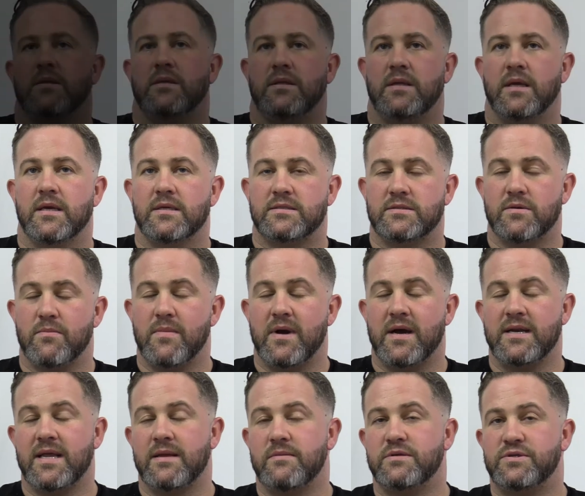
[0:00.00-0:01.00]
Yeah, so my
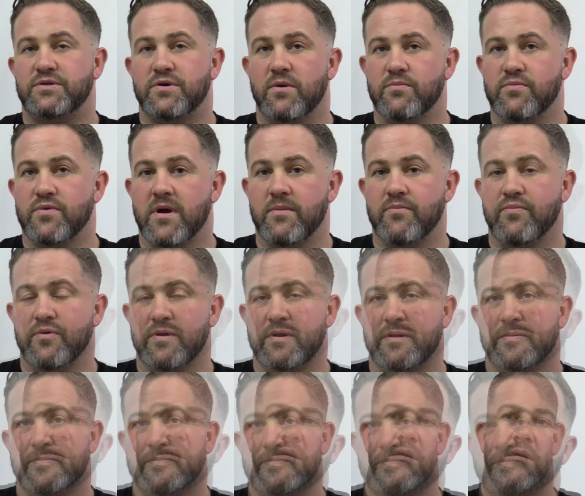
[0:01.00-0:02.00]
name is John Bradbury.
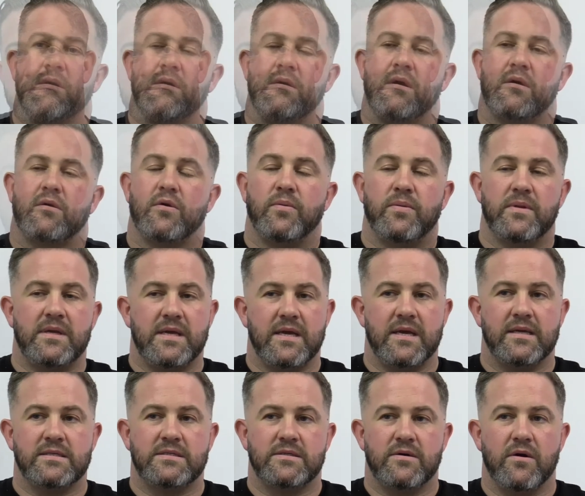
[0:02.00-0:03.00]
A couple of
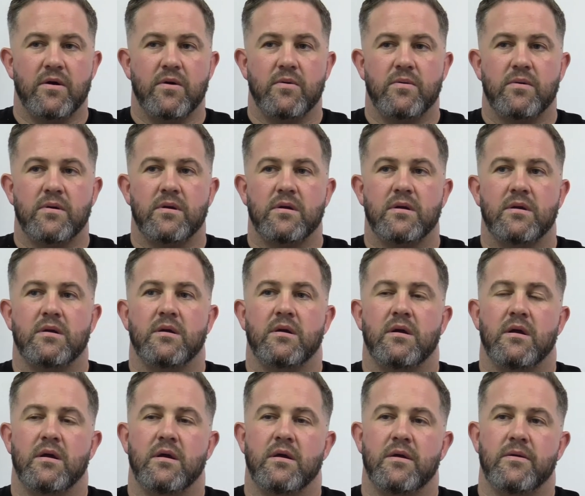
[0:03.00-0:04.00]
years ago,
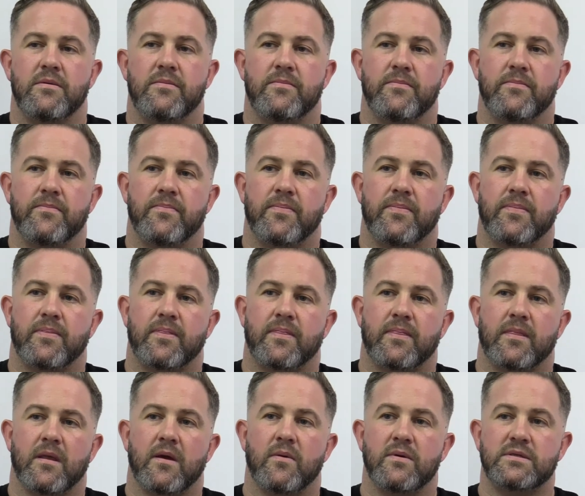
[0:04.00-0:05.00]
I
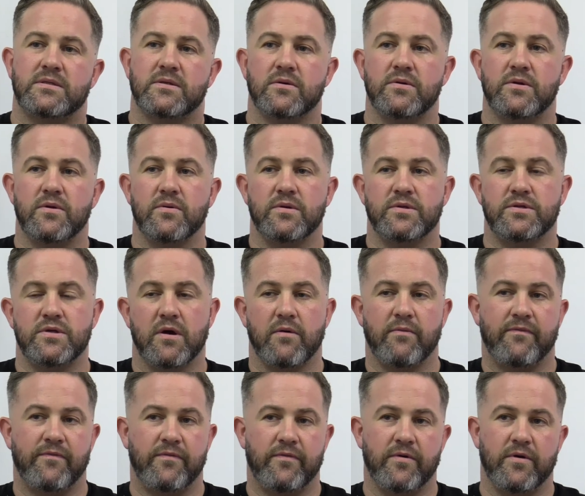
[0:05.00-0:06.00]
went to go do a job
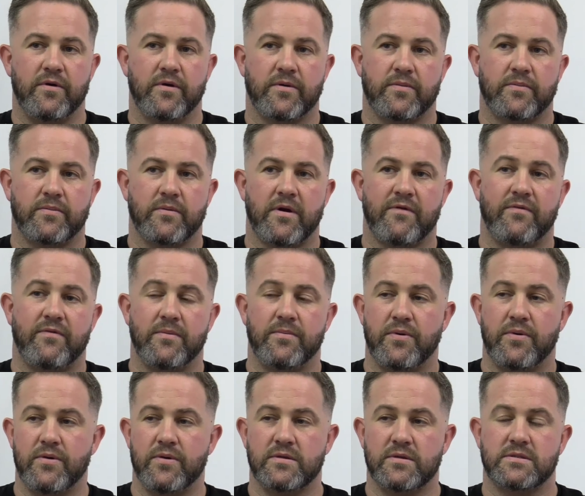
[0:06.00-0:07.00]
for the
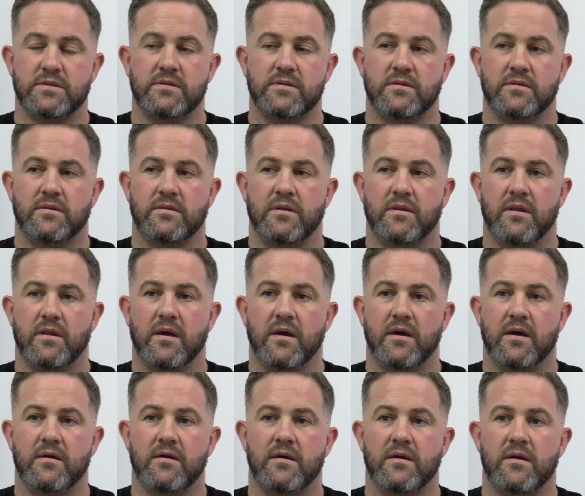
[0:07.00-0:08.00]
person
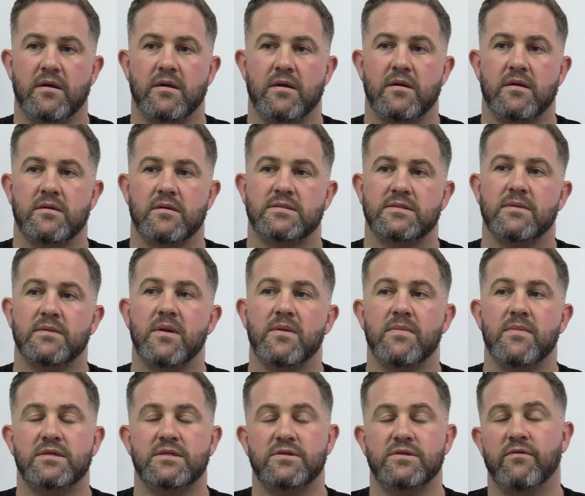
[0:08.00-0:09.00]
that sent me a
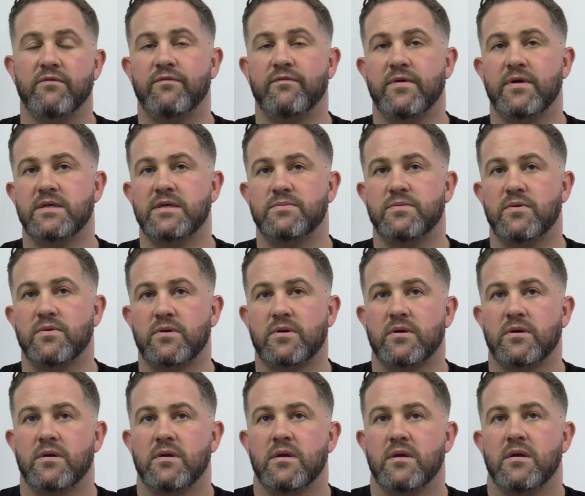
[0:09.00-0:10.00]
message on Facebook
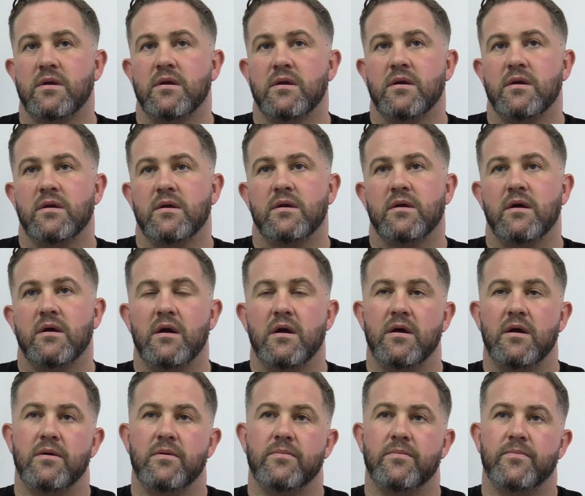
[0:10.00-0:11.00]

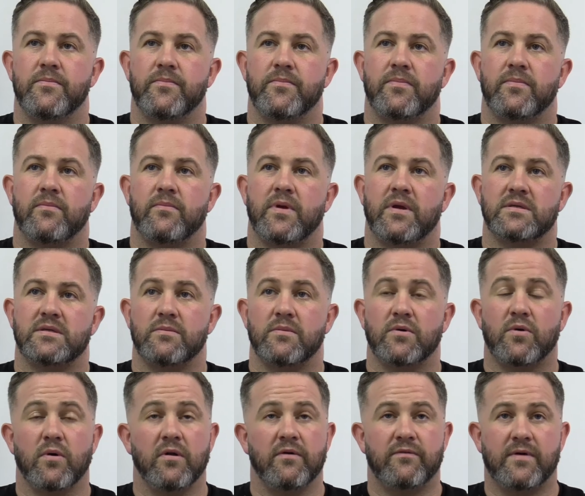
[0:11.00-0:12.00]
because I'm a
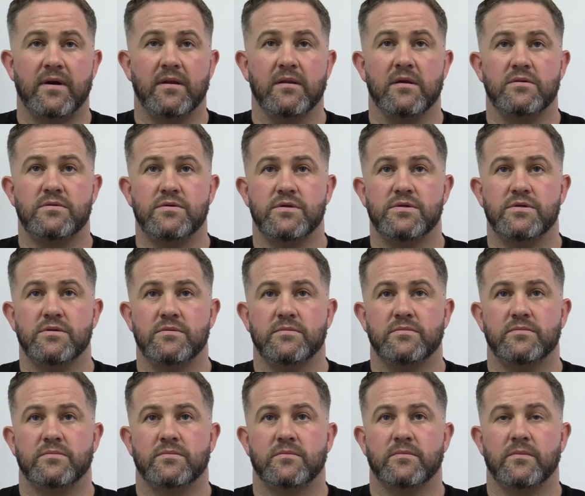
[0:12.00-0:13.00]
qualified electrician.
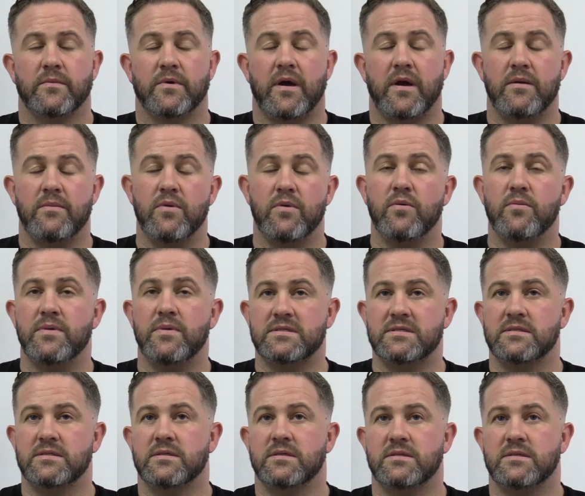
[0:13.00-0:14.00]
I had my own
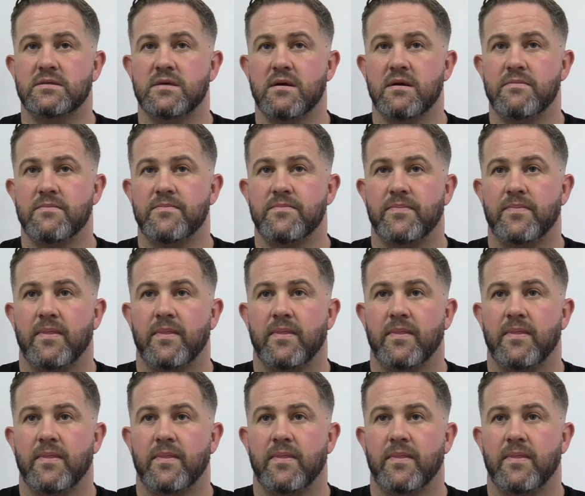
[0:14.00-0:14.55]
business at the time.